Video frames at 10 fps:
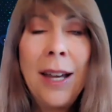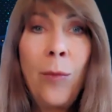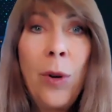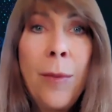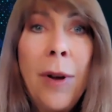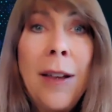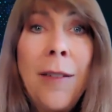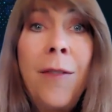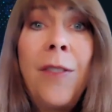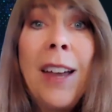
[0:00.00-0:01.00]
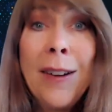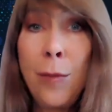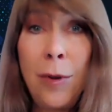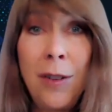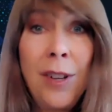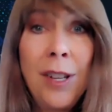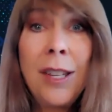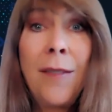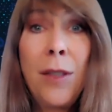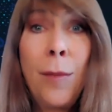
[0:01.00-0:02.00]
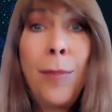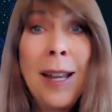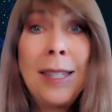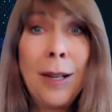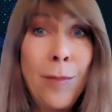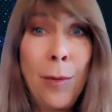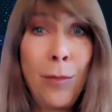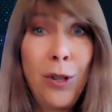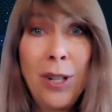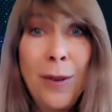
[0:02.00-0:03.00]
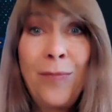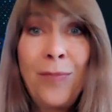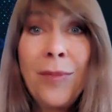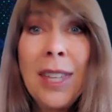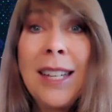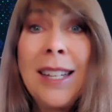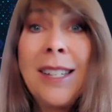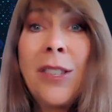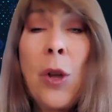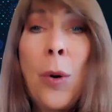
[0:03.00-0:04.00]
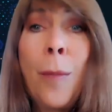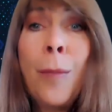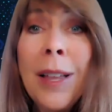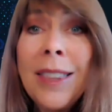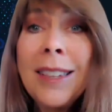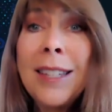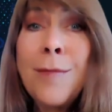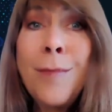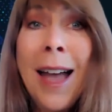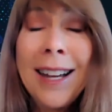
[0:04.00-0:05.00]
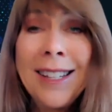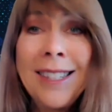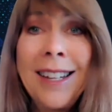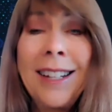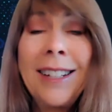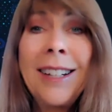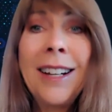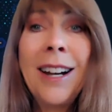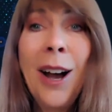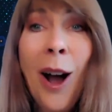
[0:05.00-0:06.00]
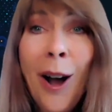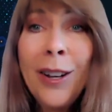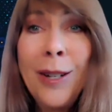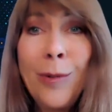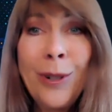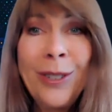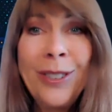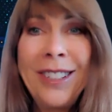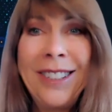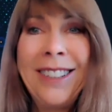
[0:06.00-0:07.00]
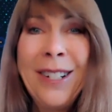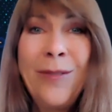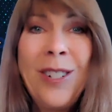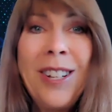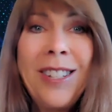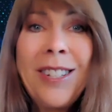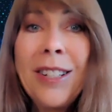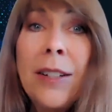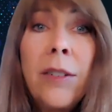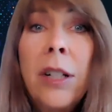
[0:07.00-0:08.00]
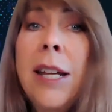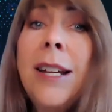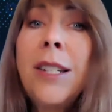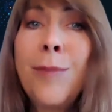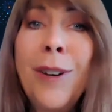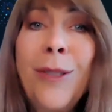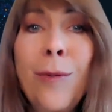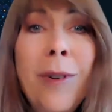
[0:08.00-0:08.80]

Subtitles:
And one of my favorite benefits of the basic membership is their monthly magazine, Augie World, which is delivered each month